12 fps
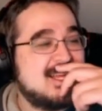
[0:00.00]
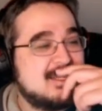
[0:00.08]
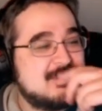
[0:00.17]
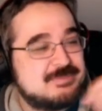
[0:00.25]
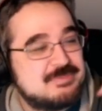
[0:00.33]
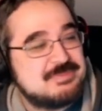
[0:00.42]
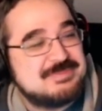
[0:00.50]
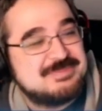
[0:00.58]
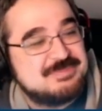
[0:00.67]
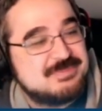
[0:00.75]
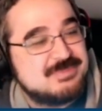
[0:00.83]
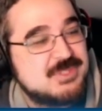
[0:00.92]
I'm
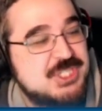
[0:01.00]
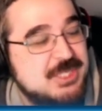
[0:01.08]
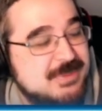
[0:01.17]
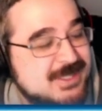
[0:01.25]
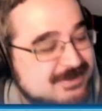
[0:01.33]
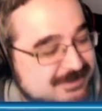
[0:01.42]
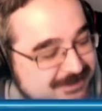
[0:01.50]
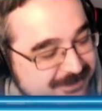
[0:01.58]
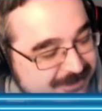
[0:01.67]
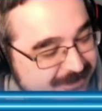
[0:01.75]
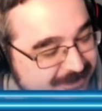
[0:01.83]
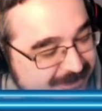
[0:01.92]
trying to talk
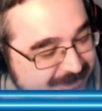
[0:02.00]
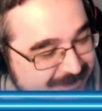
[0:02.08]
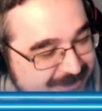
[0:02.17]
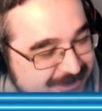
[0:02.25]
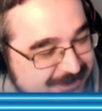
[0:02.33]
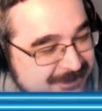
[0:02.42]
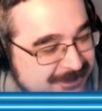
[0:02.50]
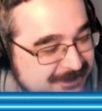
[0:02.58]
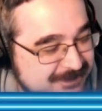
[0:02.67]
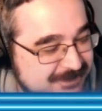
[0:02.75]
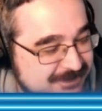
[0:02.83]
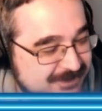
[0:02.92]
for the
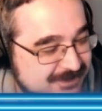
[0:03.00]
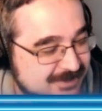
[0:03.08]
both of us. All right.